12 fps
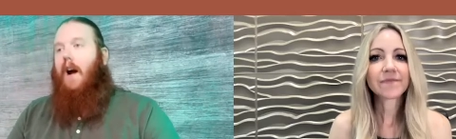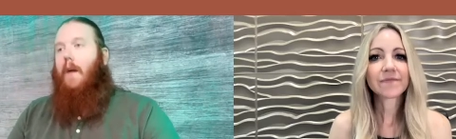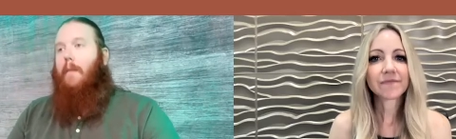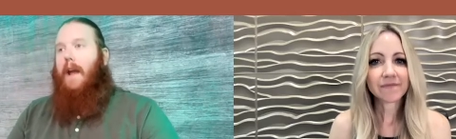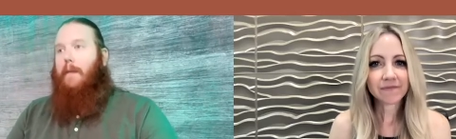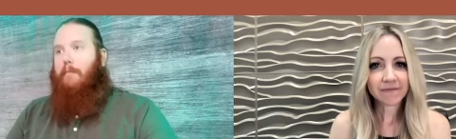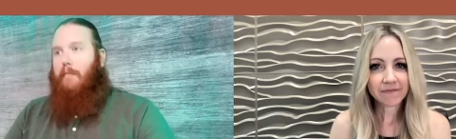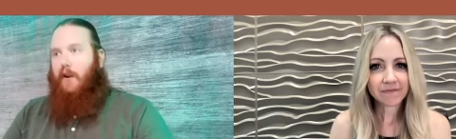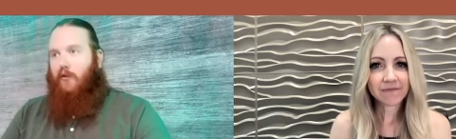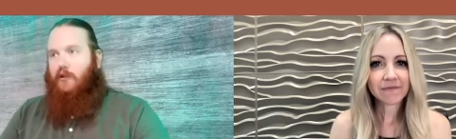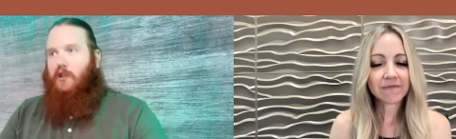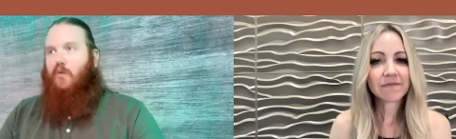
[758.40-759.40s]
Speaker 1: Um, and
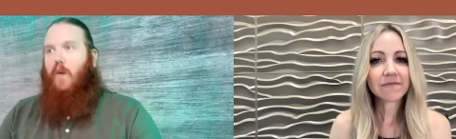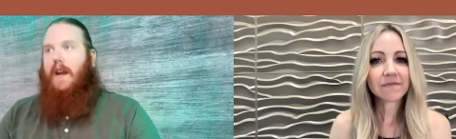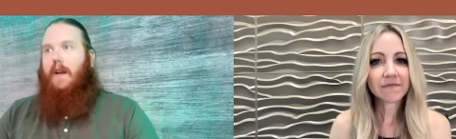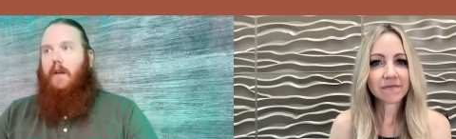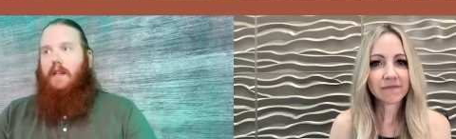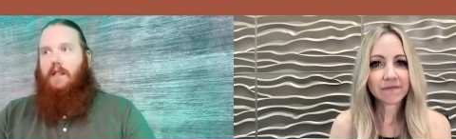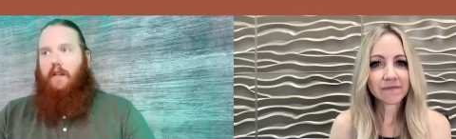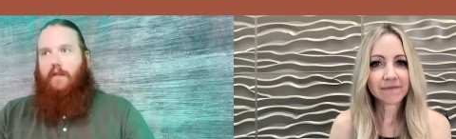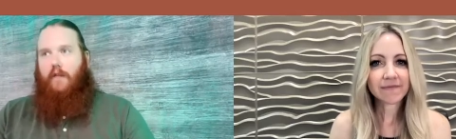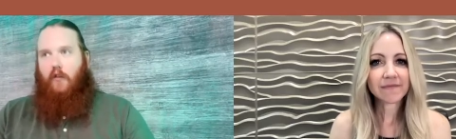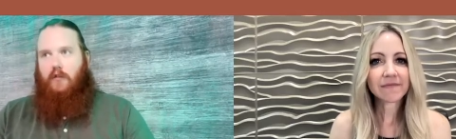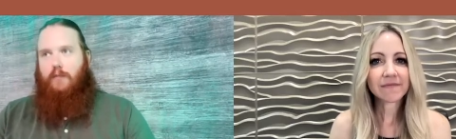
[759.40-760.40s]
Bittersweet is the
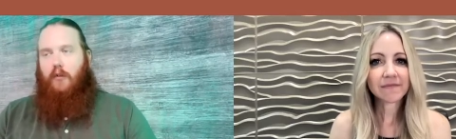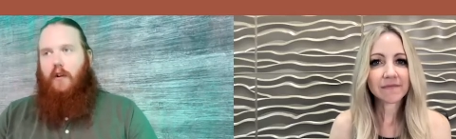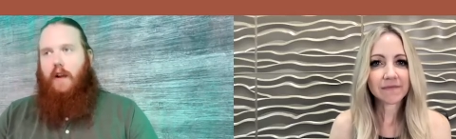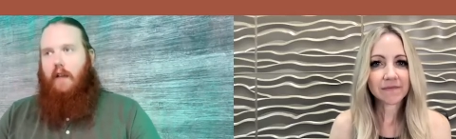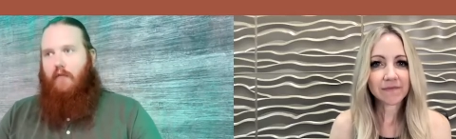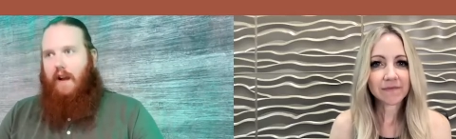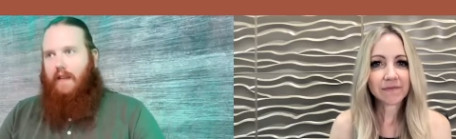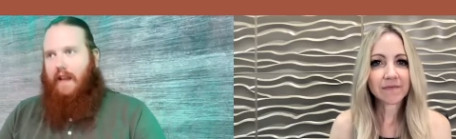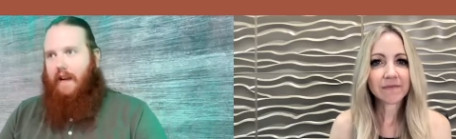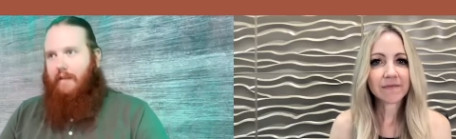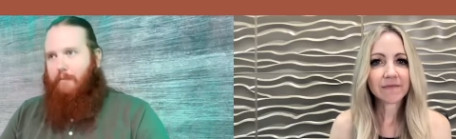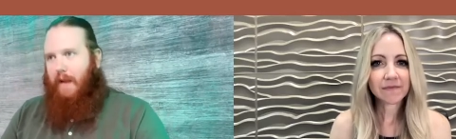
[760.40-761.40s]
first book I
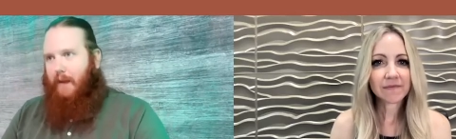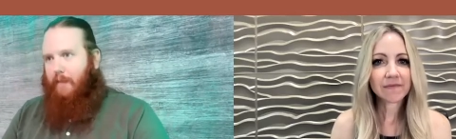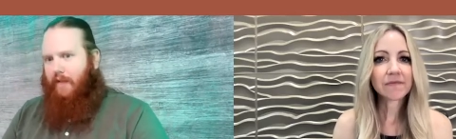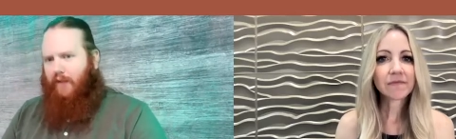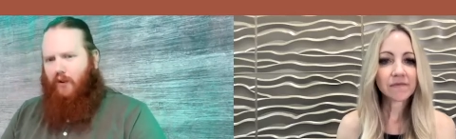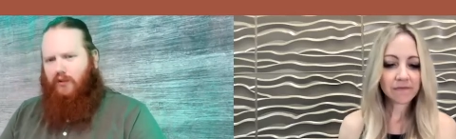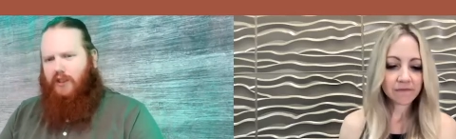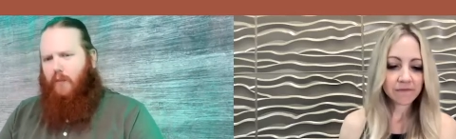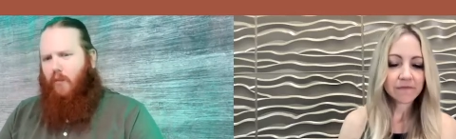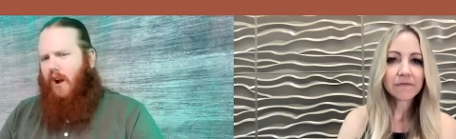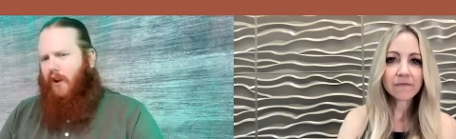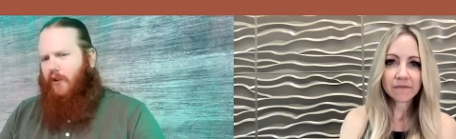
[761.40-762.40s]
read that made me feel
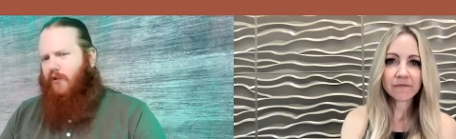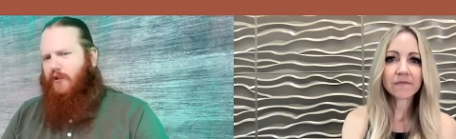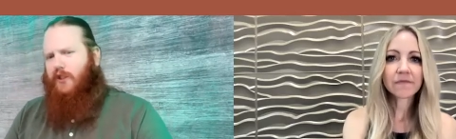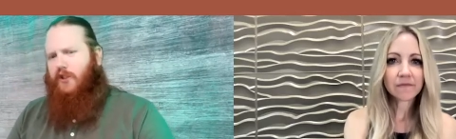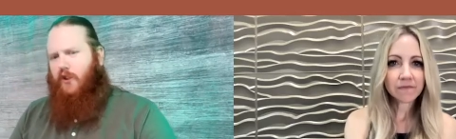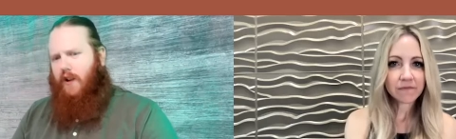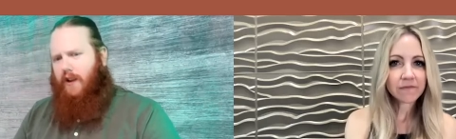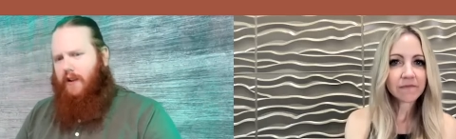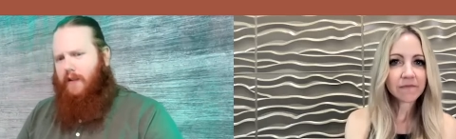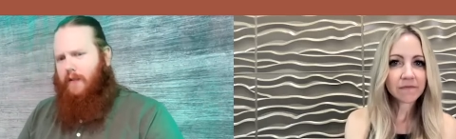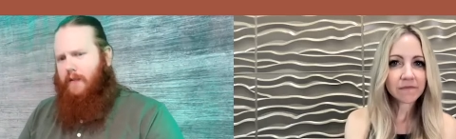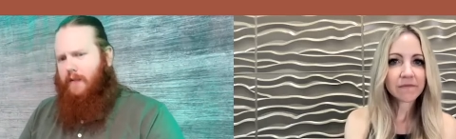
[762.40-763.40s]
somewhat understood.
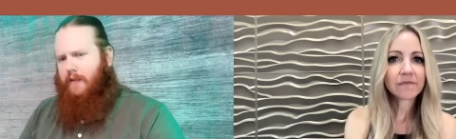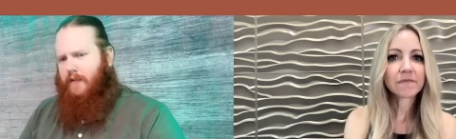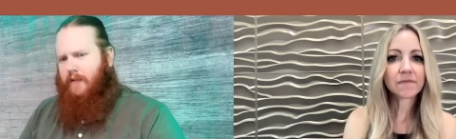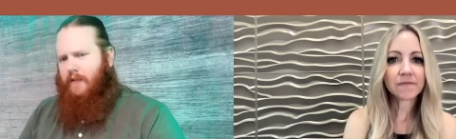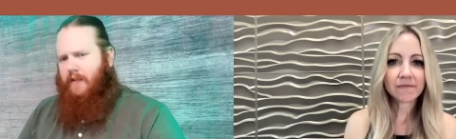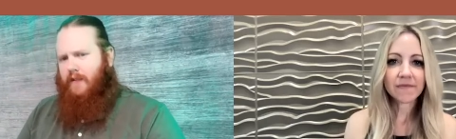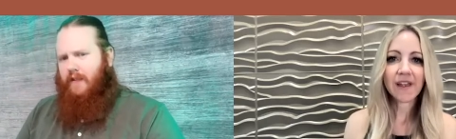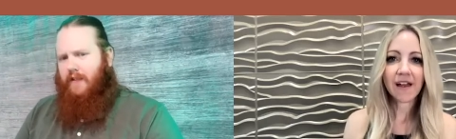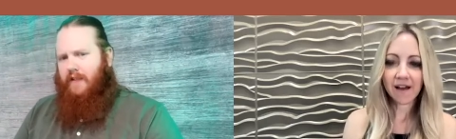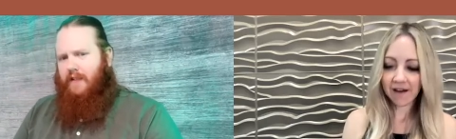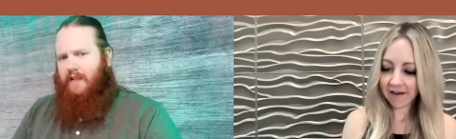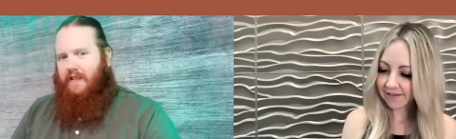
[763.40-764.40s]

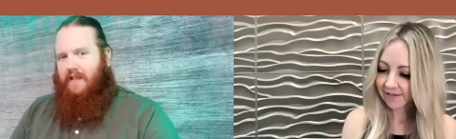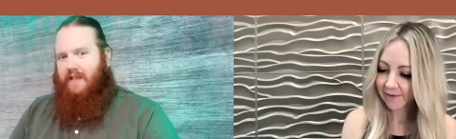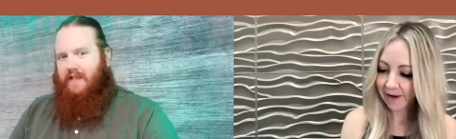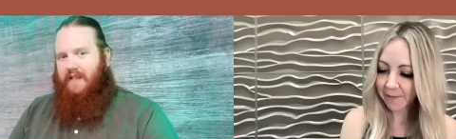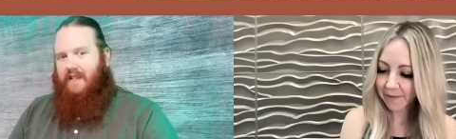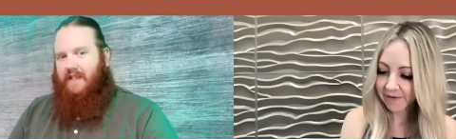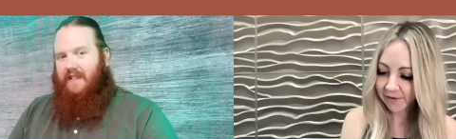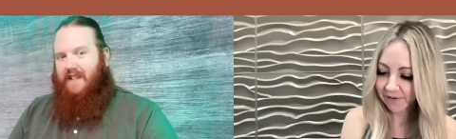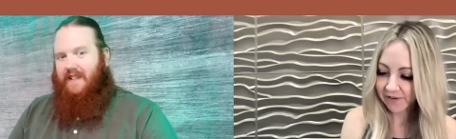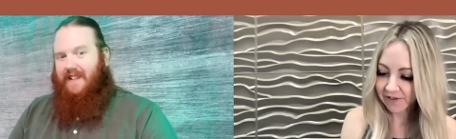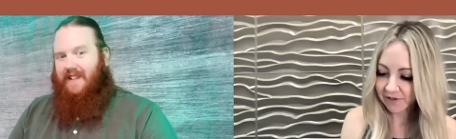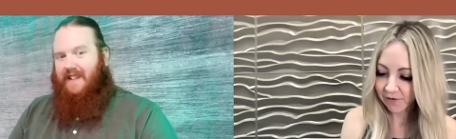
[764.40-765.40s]
Speaker 2: Awesome. I'll put
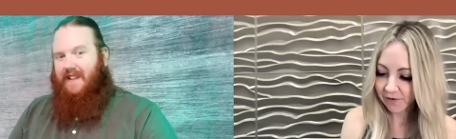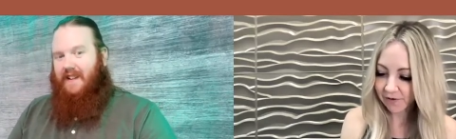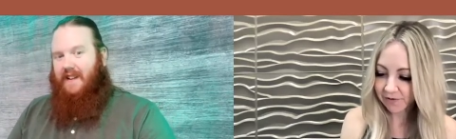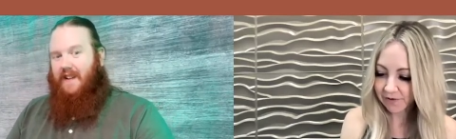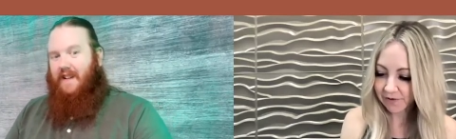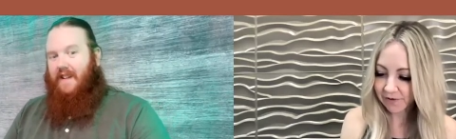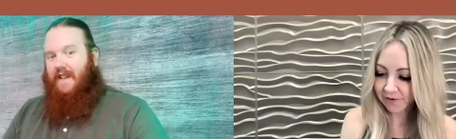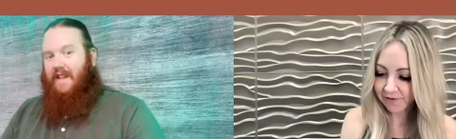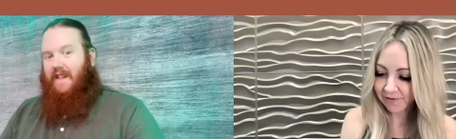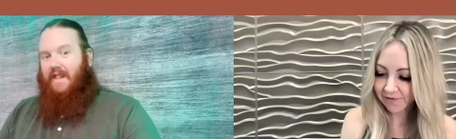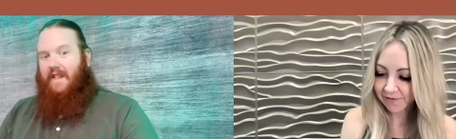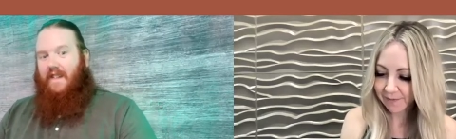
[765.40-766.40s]
those in the show notes
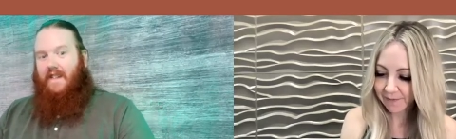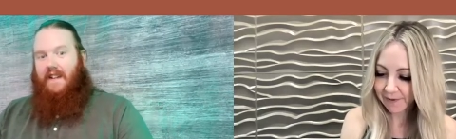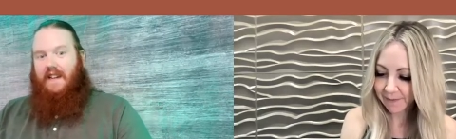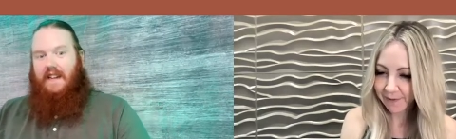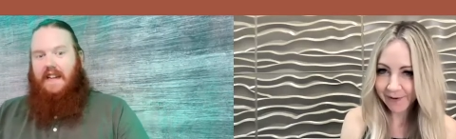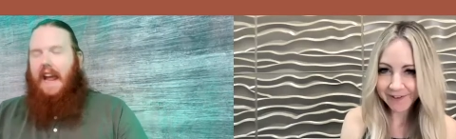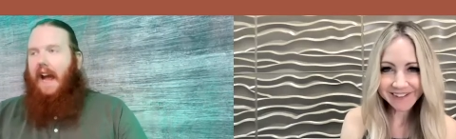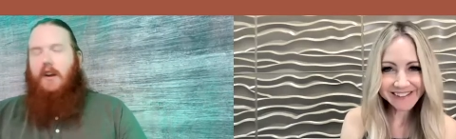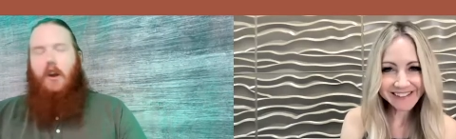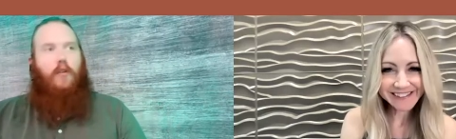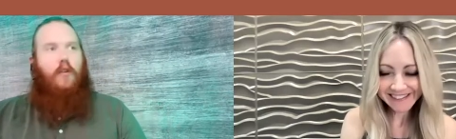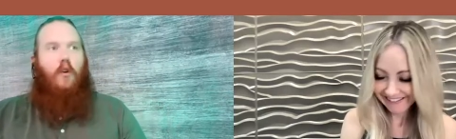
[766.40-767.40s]
too for people.
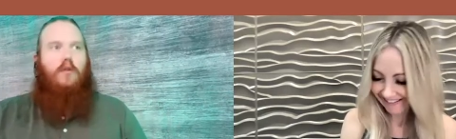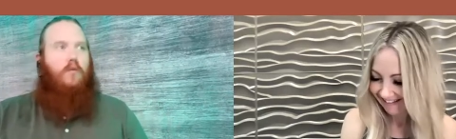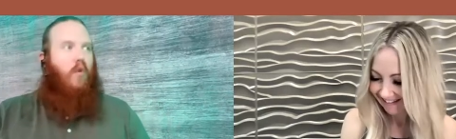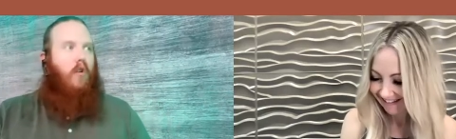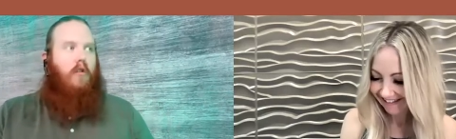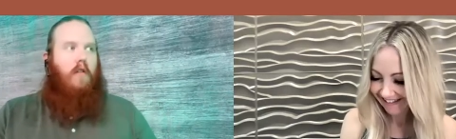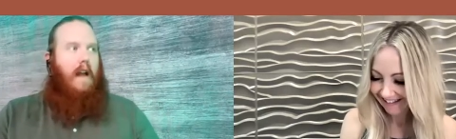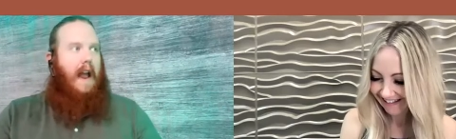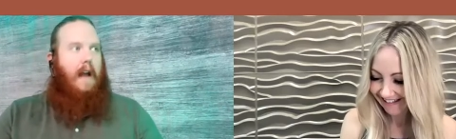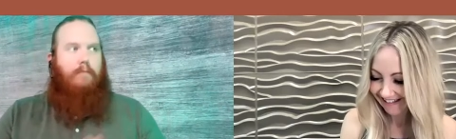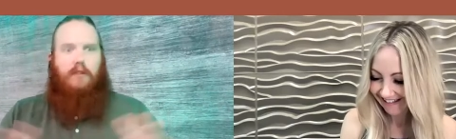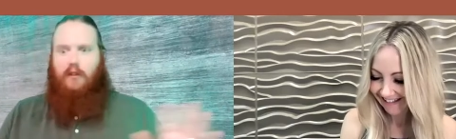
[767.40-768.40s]
Yeah,
Speaker 1: no, those
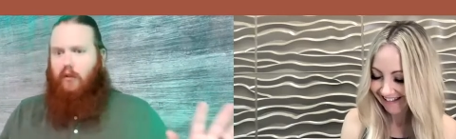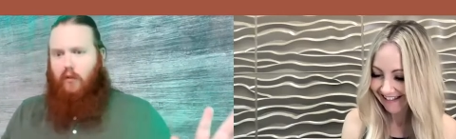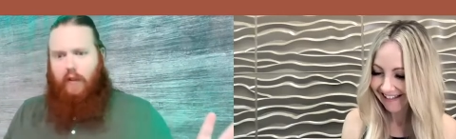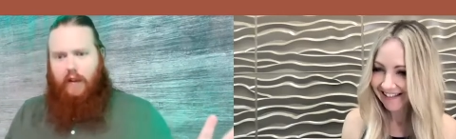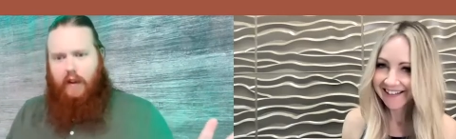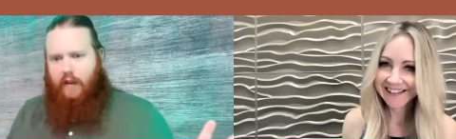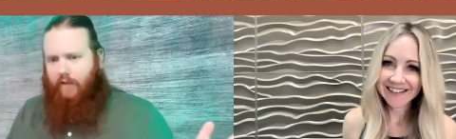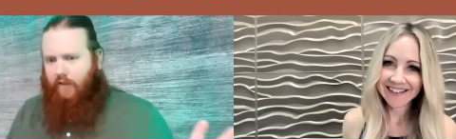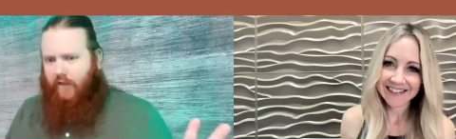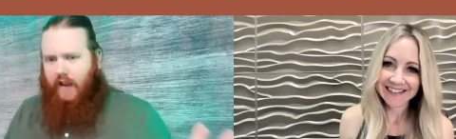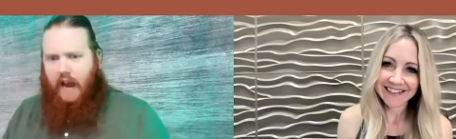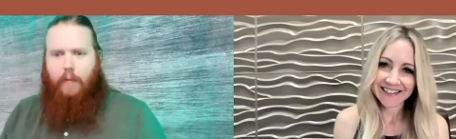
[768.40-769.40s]
were absolutely
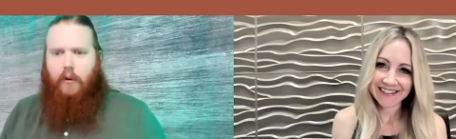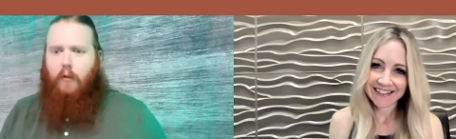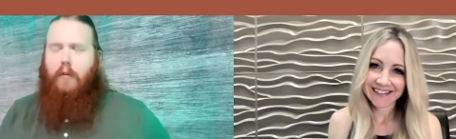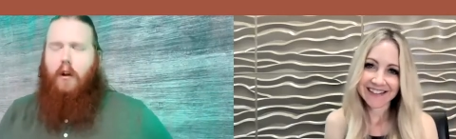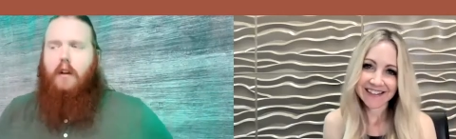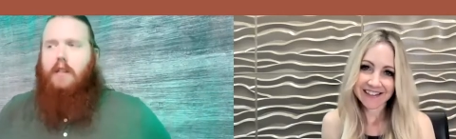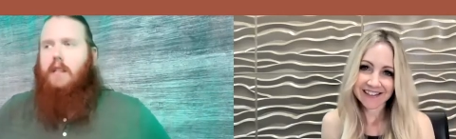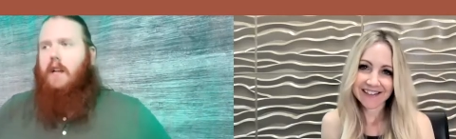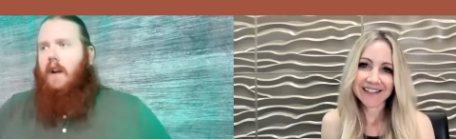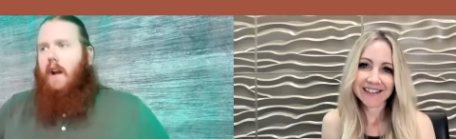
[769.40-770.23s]
phenomenal books.